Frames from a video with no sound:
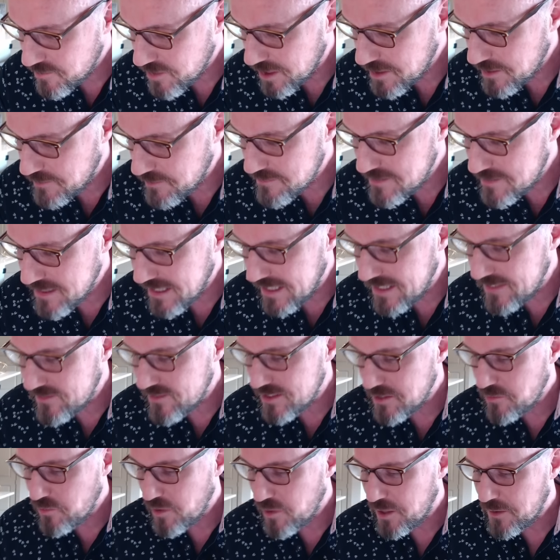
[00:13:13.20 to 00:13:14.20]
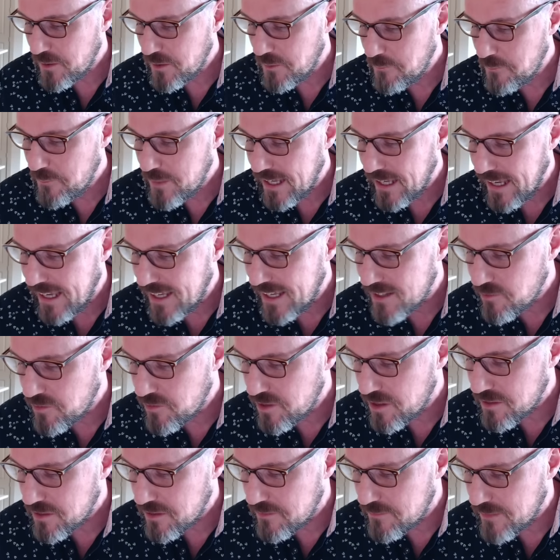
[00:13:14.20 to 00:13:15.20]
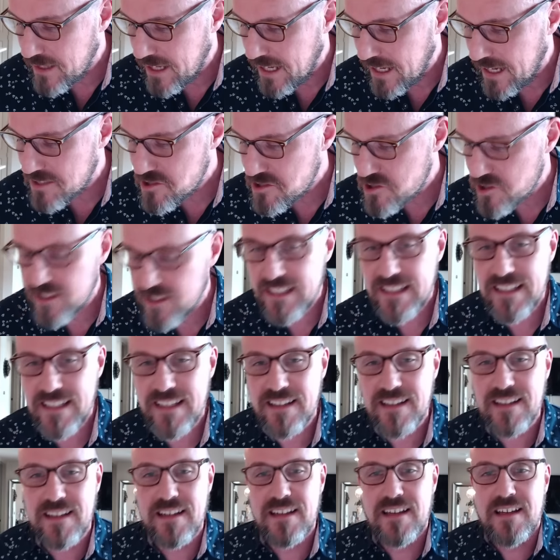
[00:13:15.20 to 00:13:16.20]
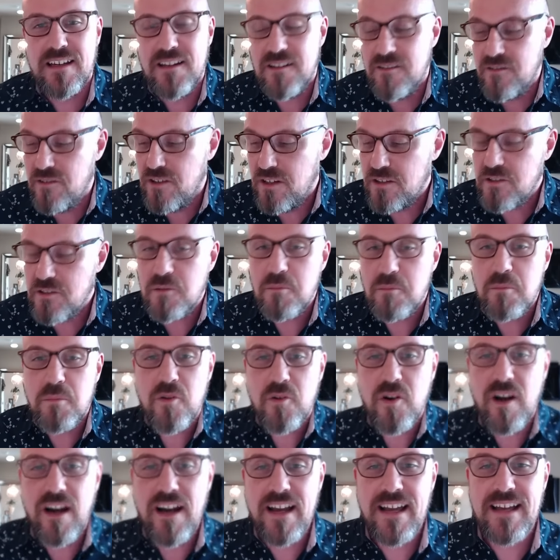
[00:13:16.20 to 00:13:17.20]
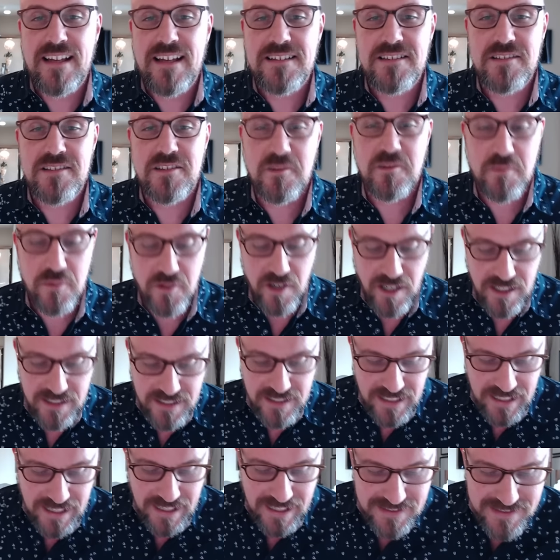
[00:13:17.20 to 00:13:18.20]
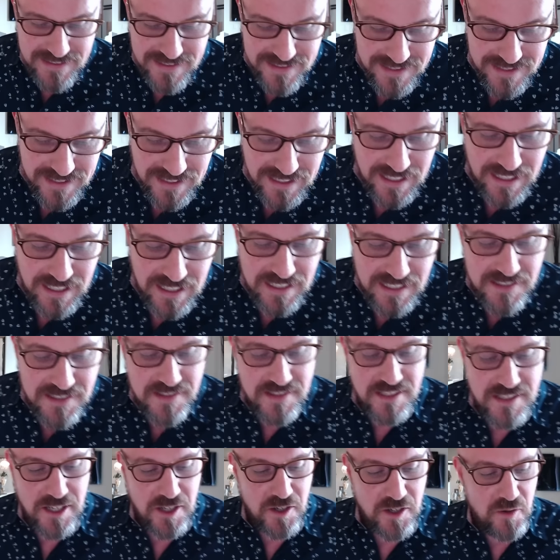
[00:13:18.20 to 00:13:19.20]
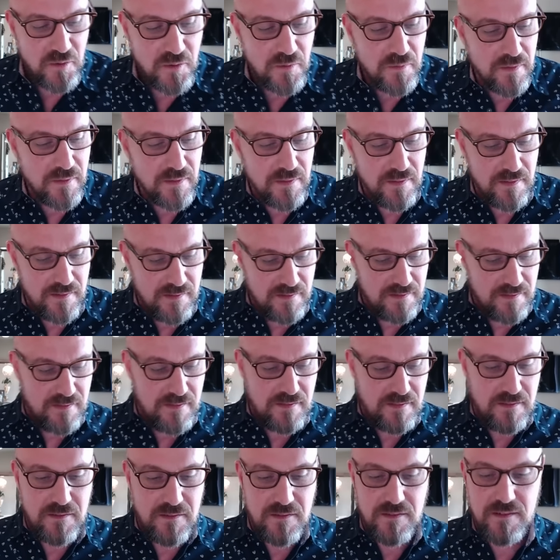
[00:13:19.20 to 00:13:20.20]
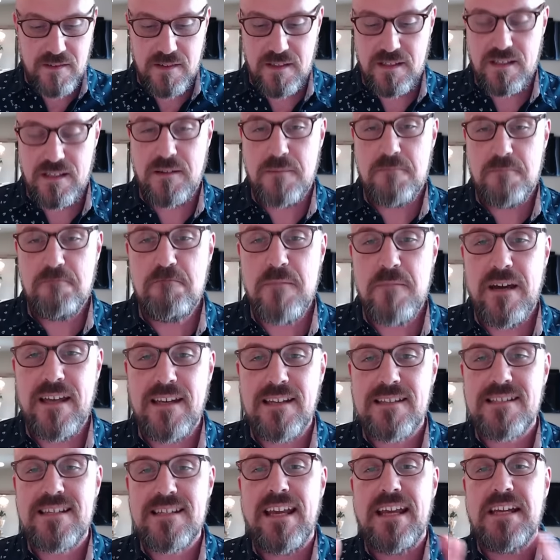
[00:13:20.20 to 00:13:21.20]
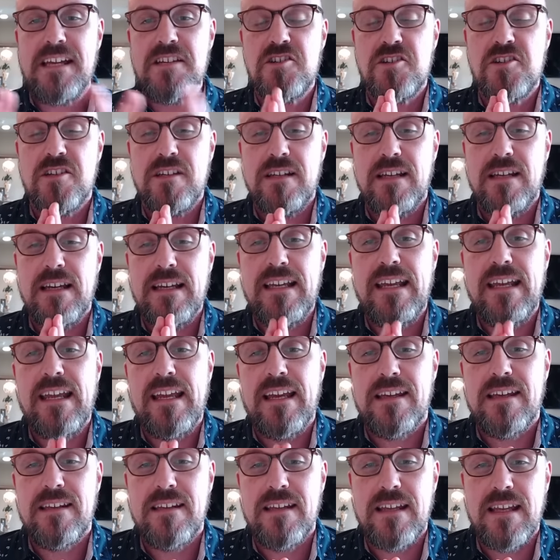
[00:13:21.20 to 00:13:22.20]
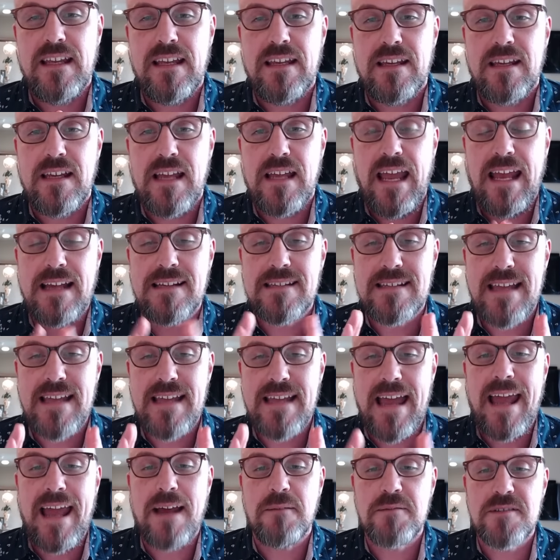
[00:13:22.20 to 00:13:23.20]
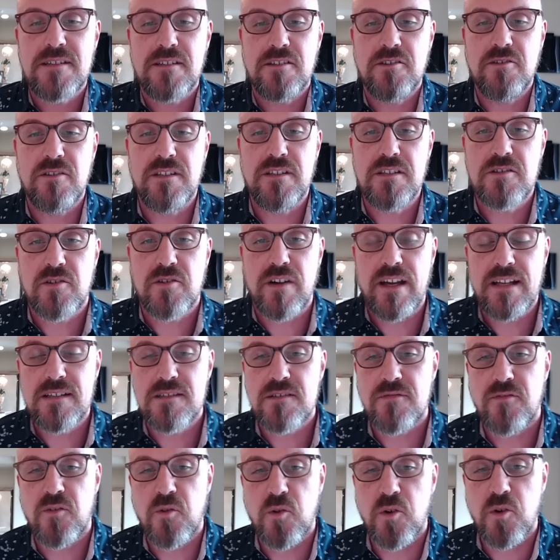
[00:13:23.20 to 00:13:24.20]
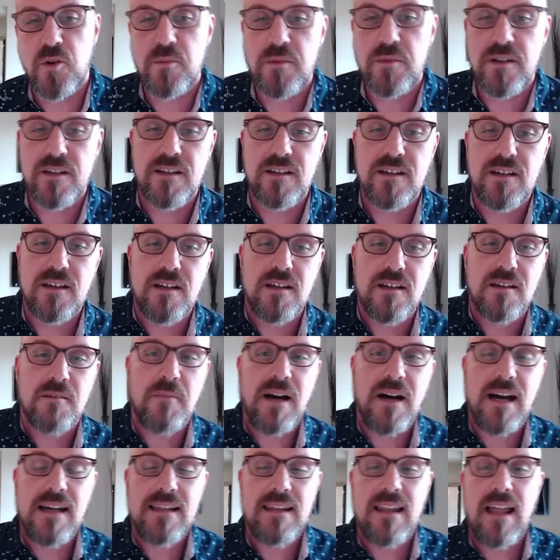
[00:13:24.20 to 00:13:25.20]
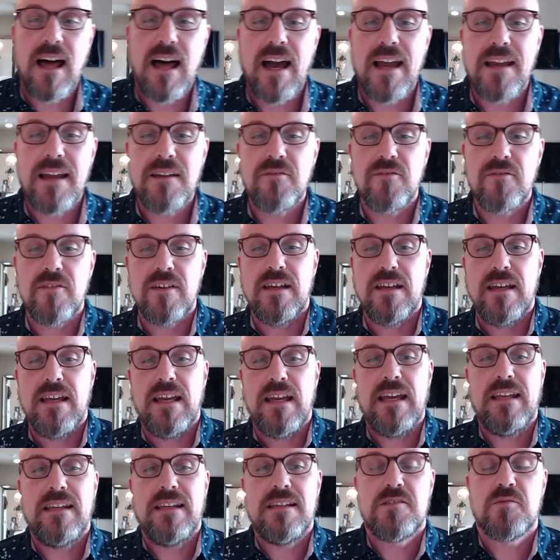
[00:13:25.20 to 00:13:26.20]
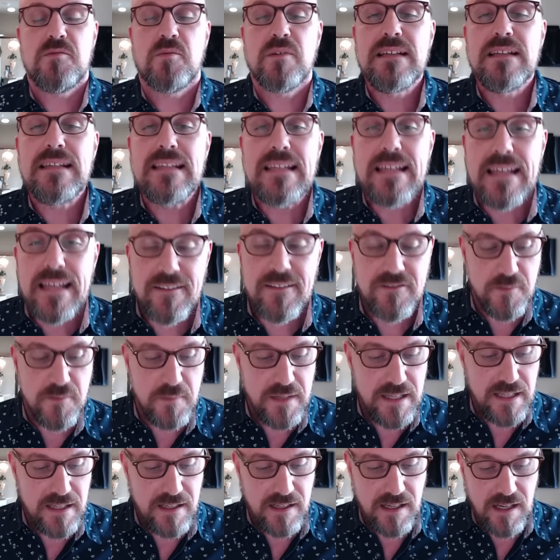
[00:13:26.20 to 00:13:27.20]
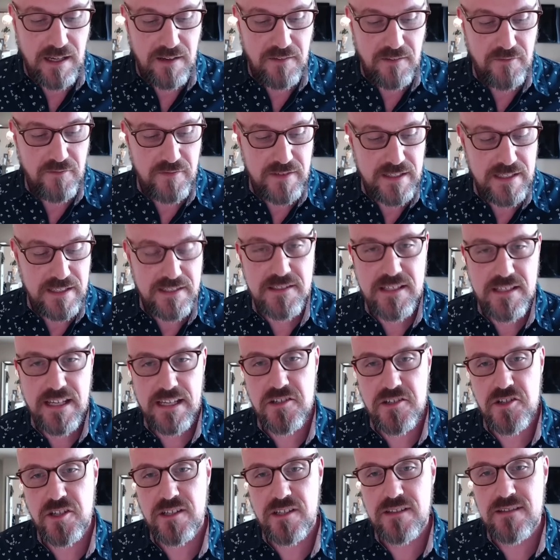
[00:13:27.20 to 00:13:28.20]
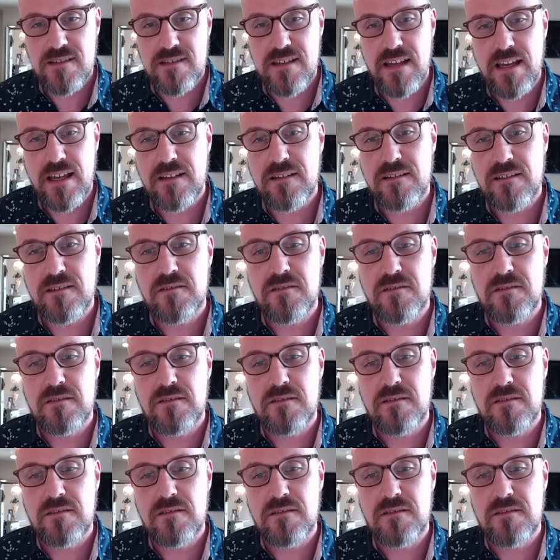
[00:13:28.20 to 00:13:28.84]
Welcome, David. Welcome, Pat. Welcome, Ashley. Welcome, Brian, to the broadcast. So meditation, again, has absolutely transformed my life and has relieved me of the addictions that